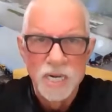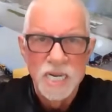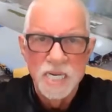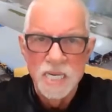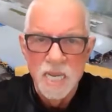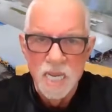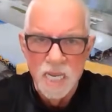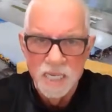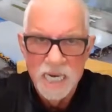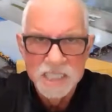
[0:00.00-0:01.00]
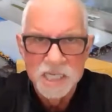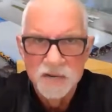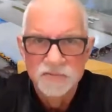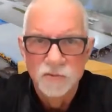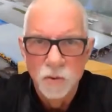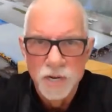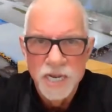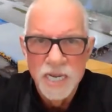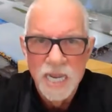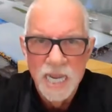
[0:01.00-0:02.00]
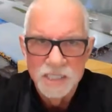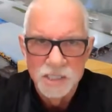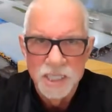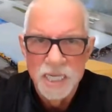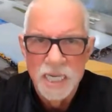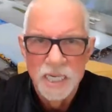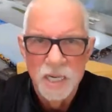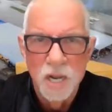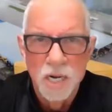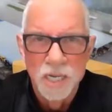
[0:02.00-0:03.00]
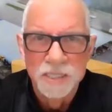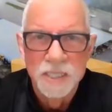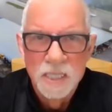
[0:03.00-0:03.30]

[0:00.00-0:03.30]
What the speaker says: in 1940, actually in Holland,